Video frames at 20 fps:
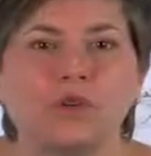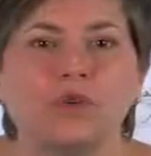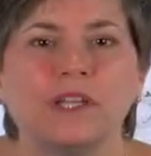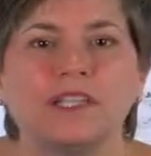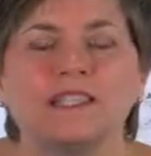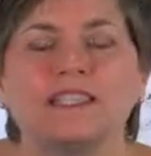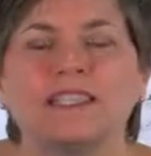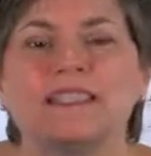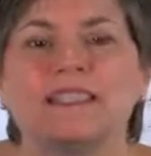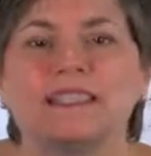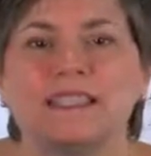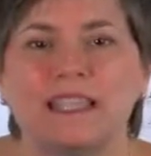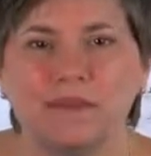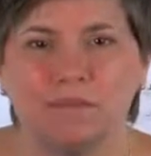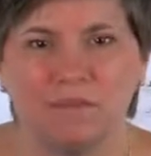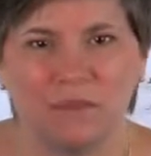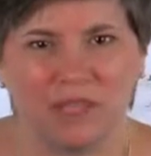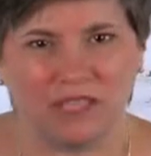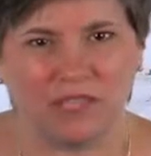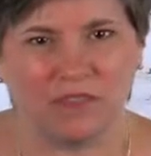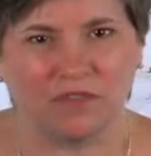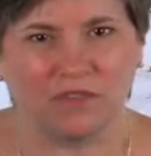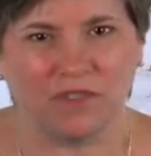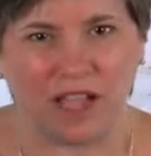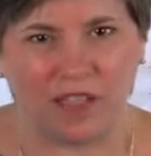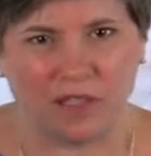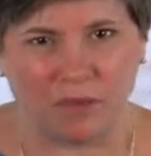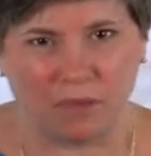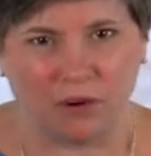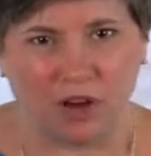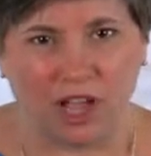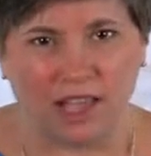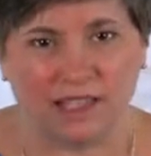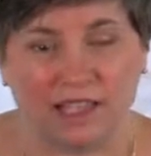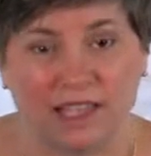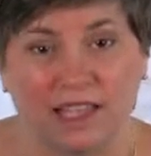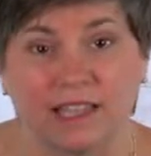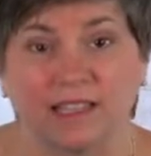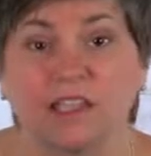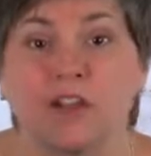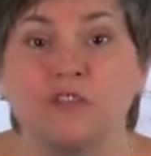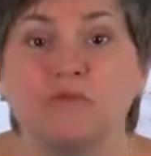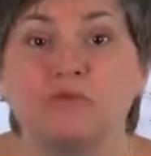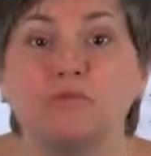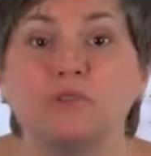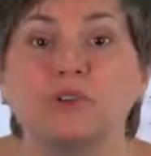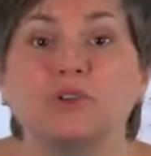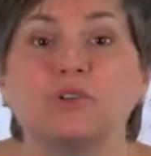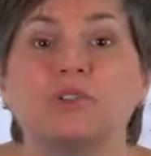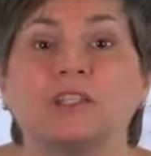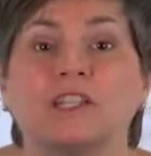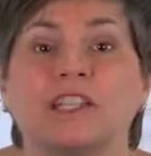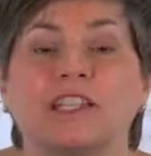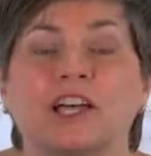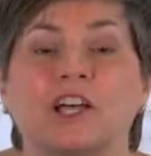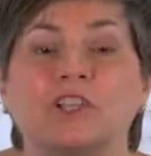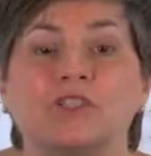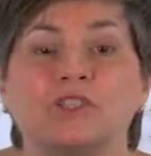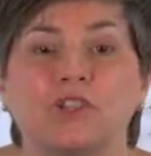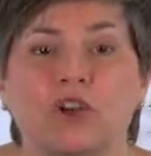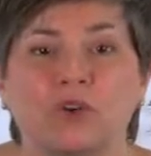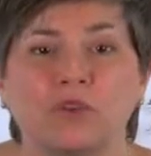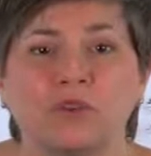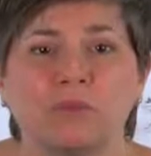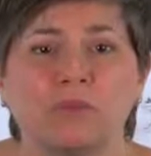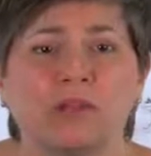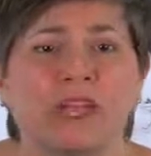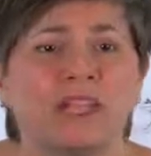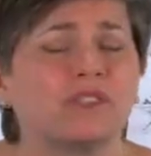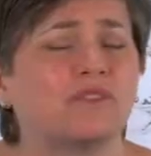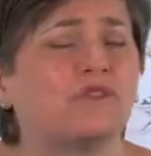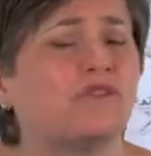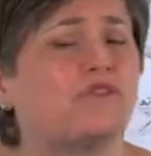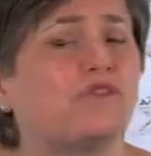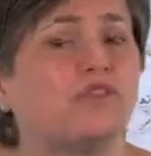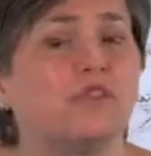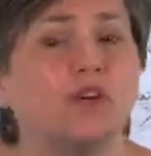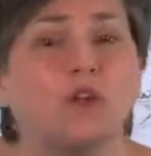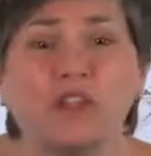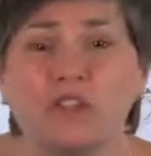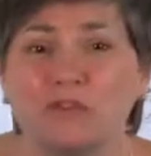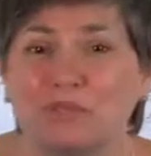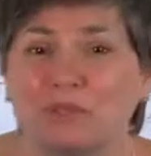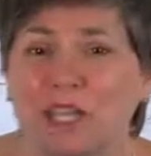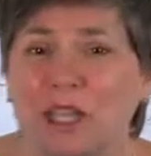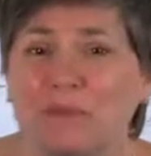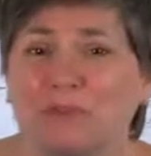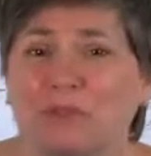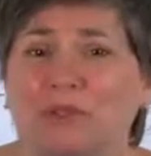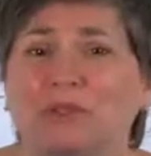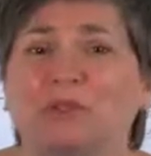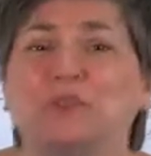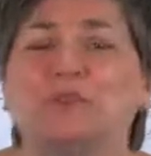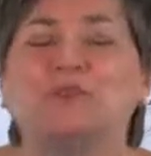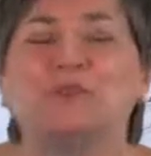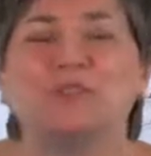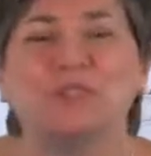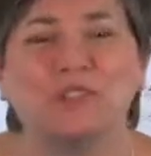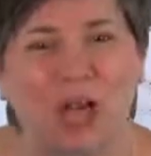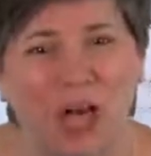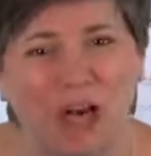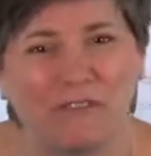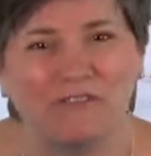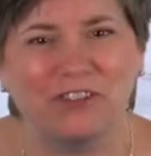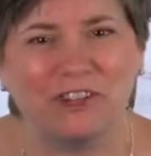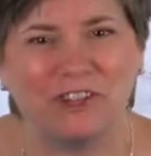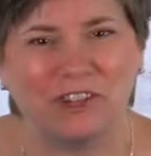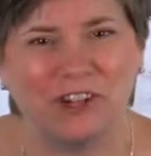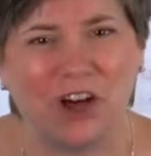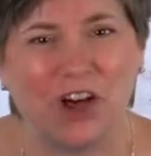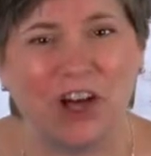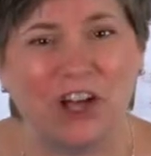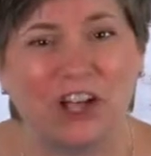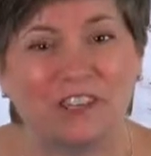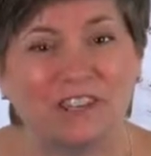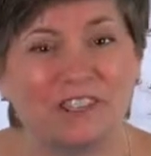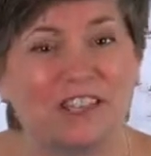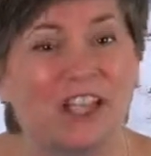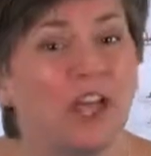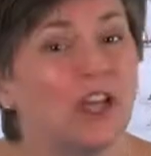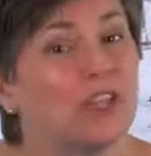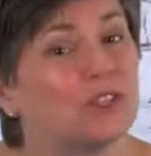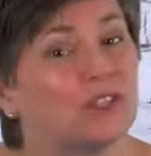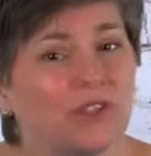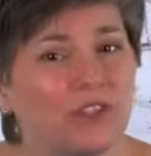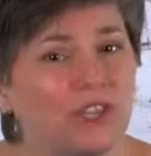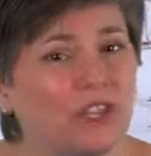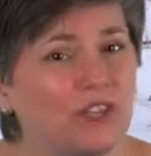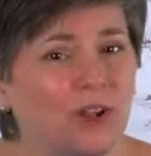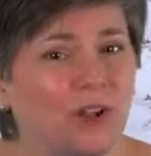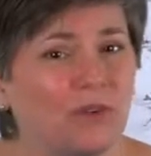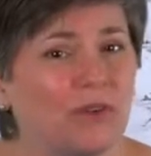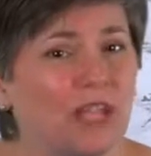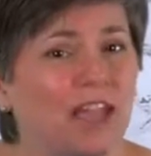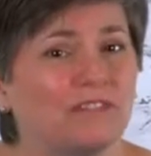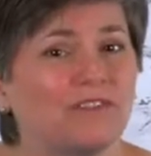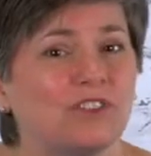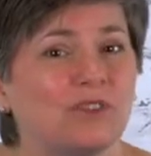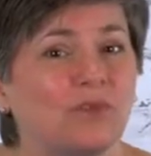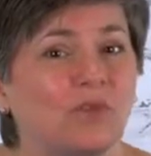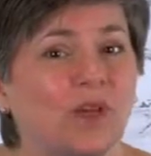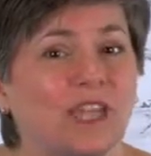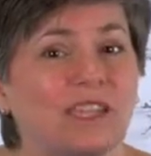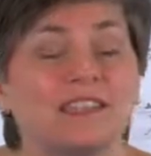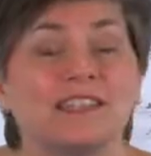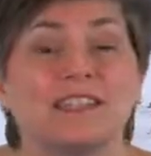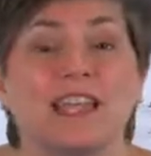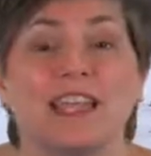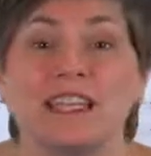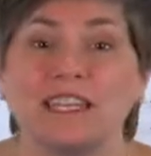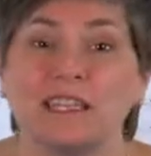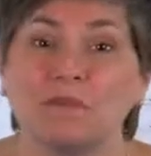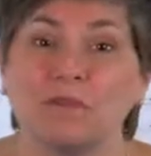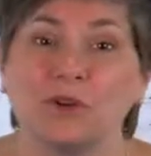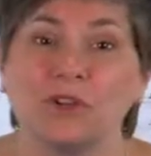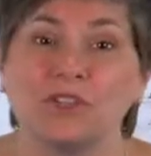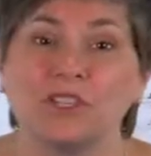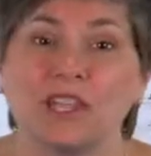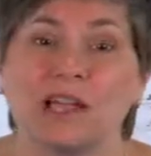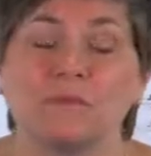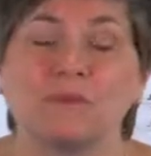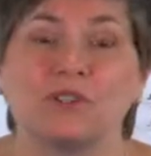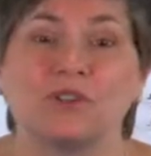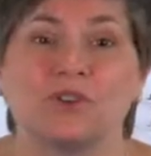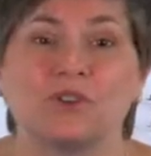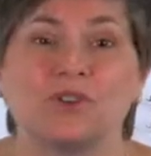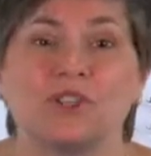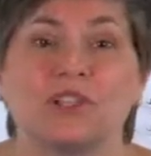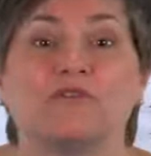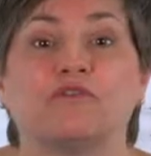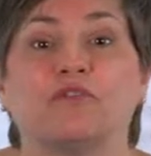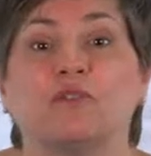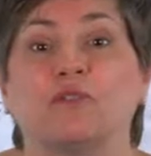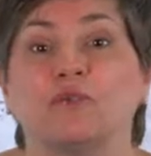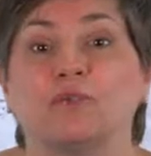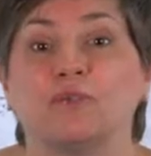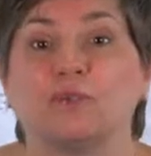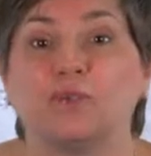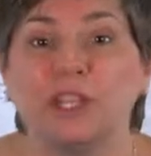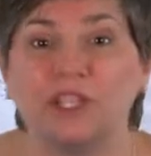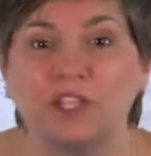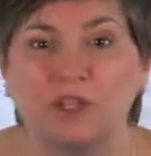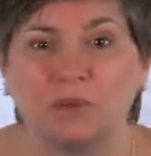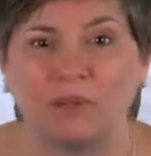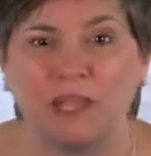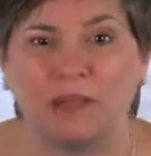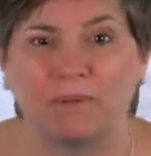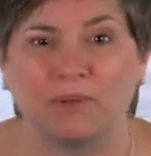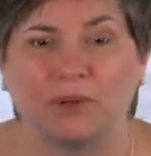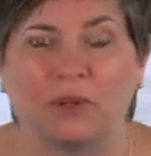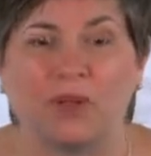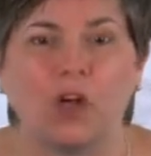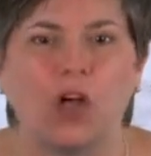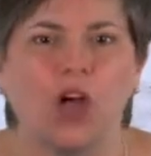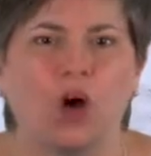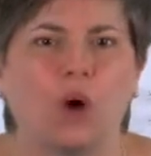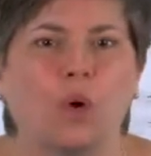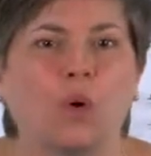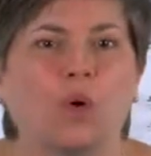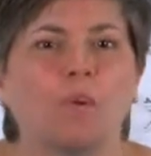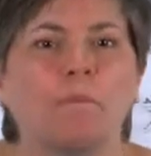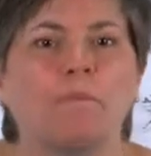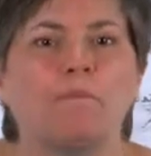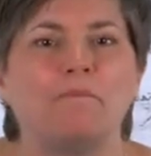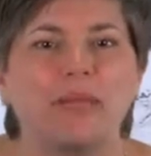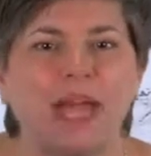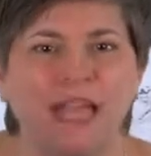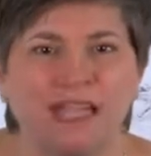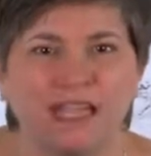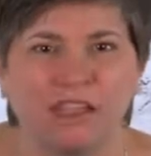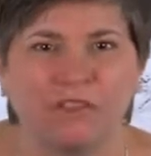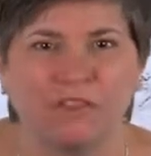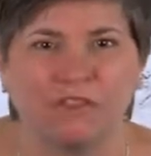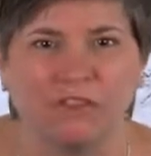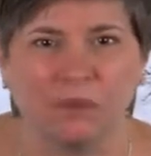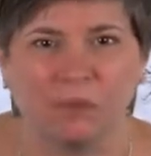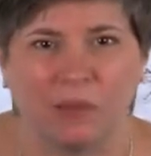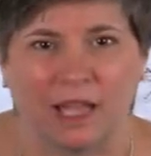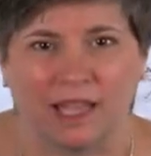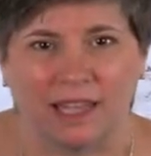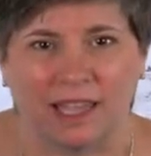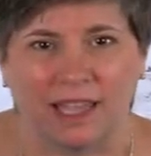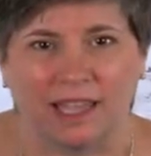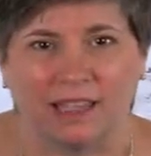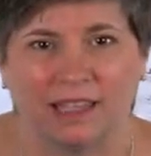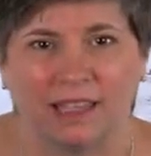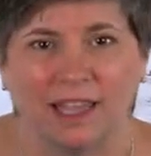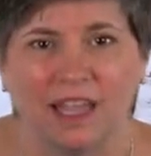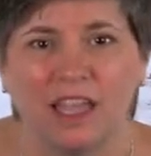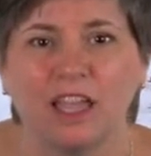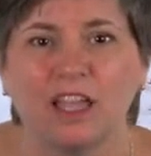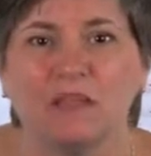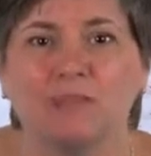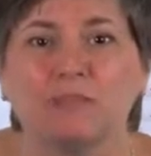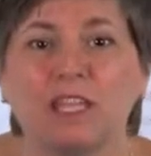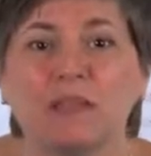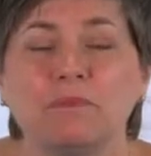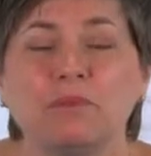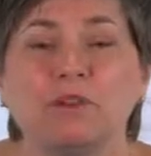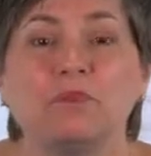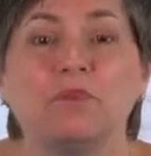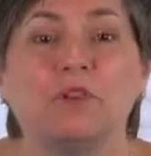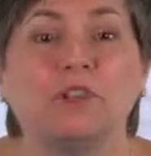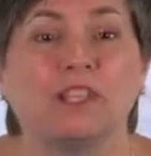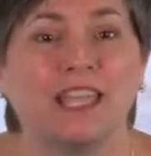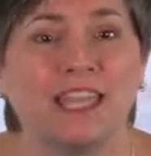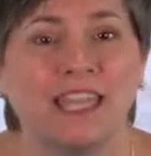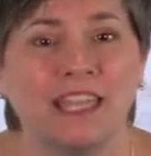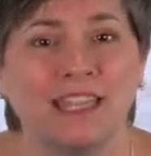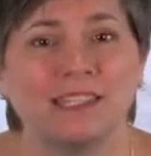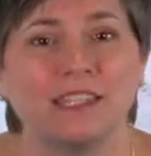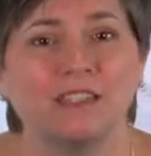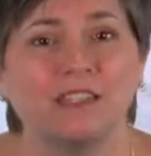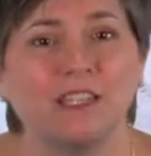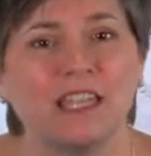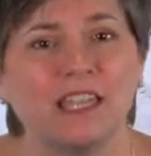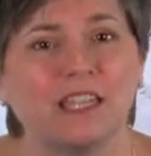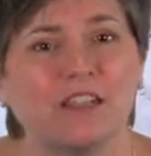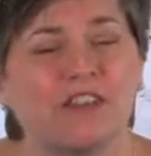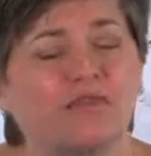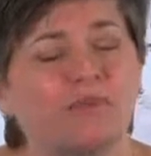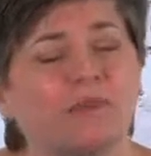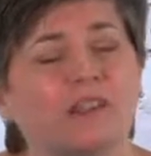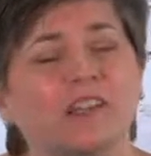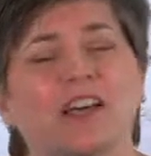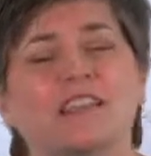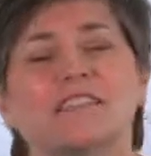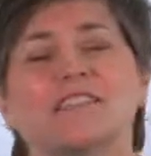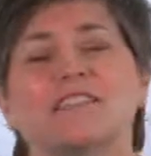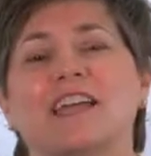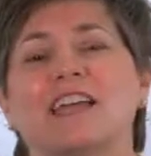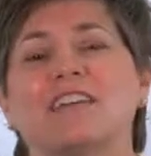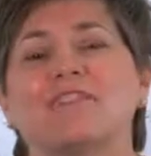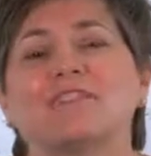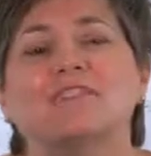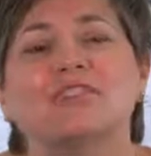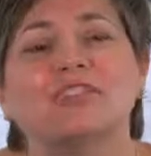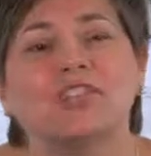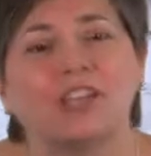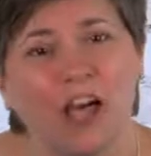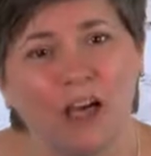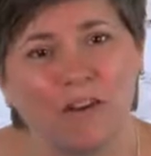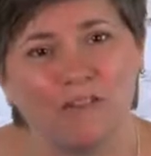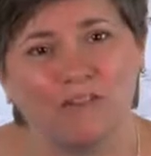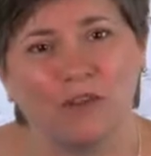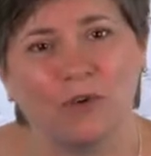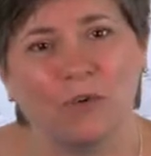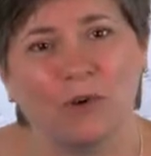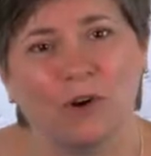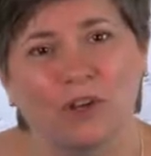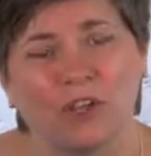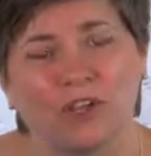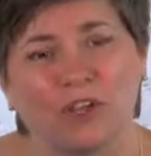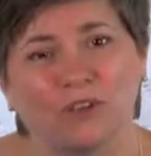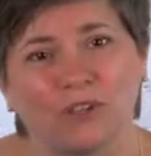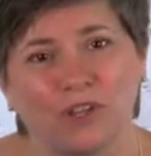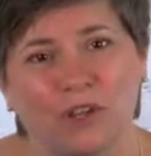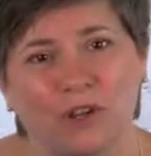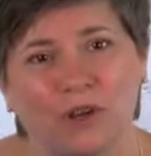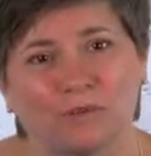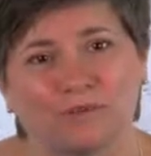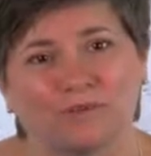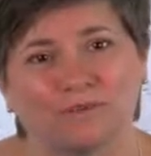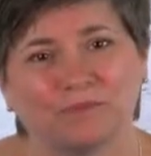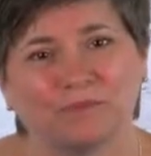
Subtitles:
going to demystify the process of building a donor base full of people who love your cause, so you don't have to waste any more time searching for rich people or begging for money. People will easily give because they love the work you do.